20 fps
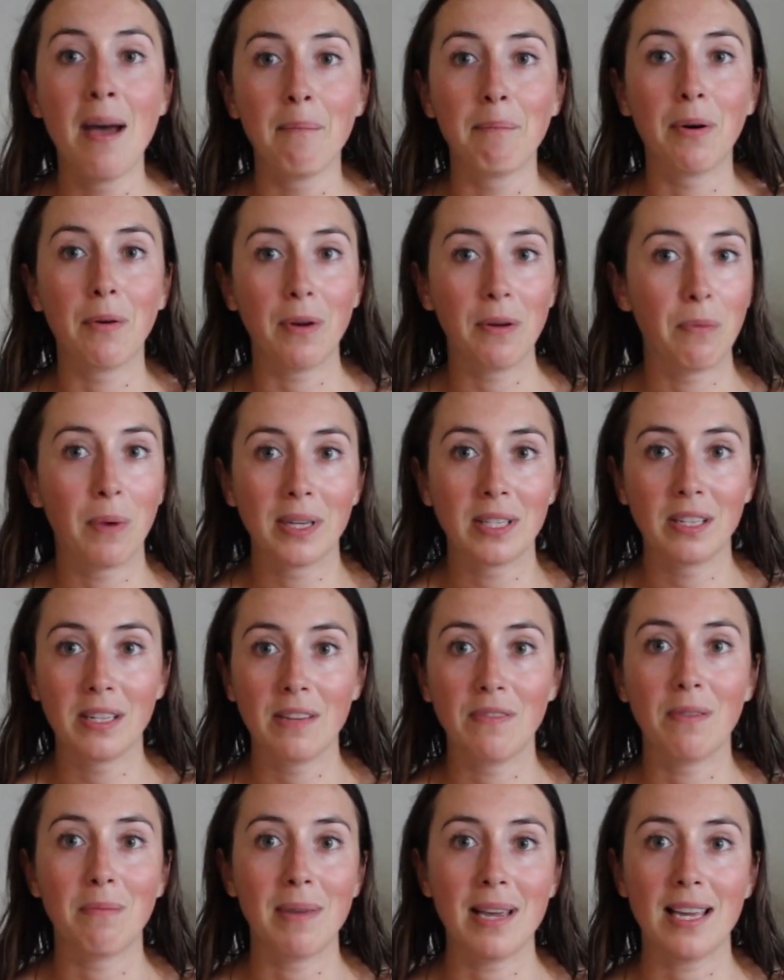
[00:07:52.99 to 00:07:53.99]
but it wasn't
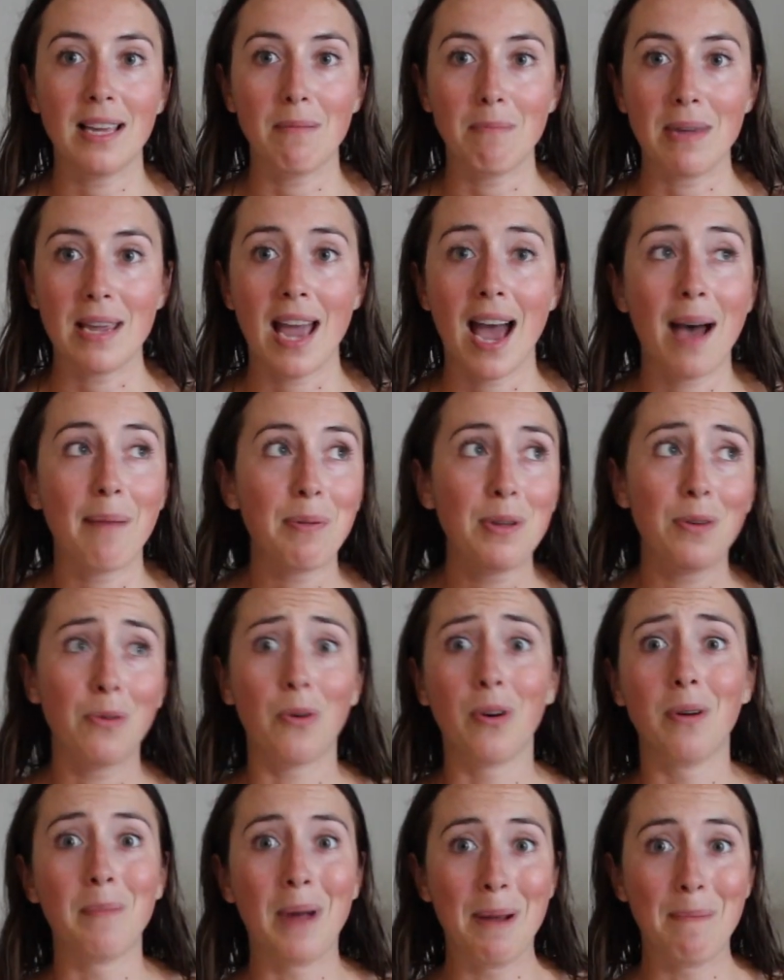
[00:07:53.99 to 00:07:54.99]
even making me happy
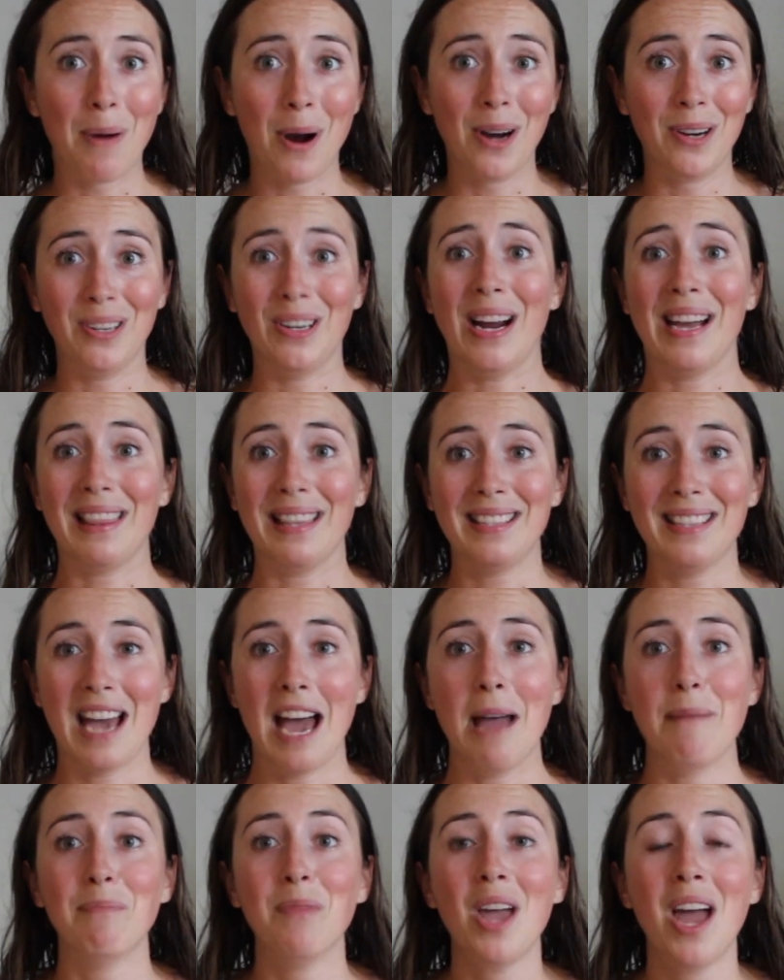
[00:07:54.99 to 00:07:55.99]
or my partner at the
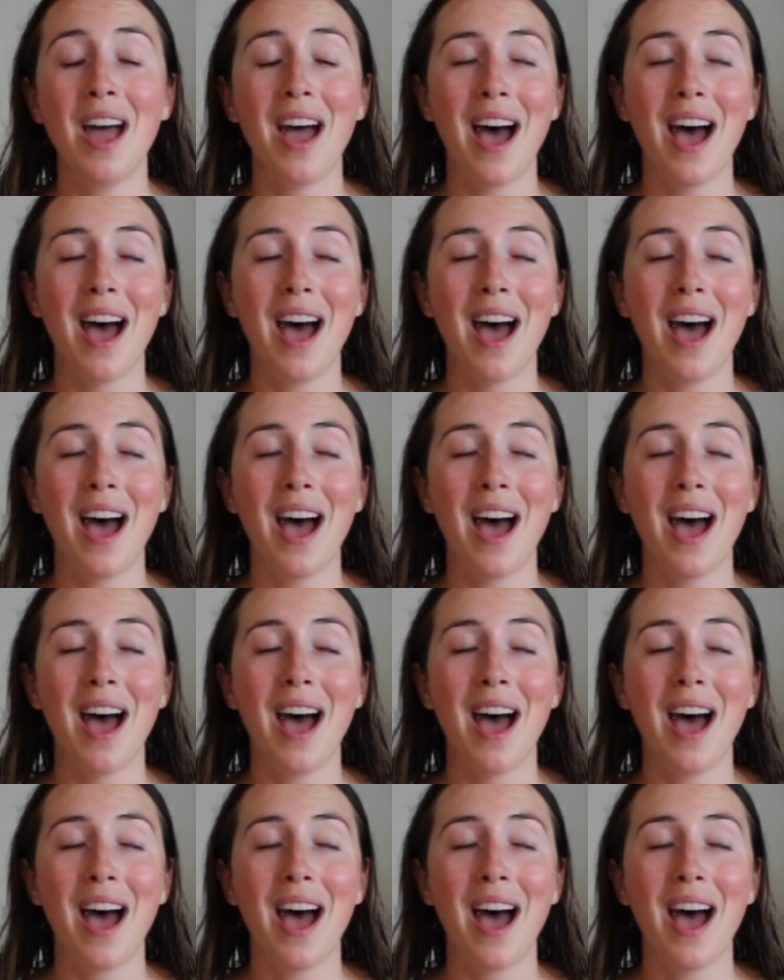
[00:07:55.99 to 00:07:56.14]
time.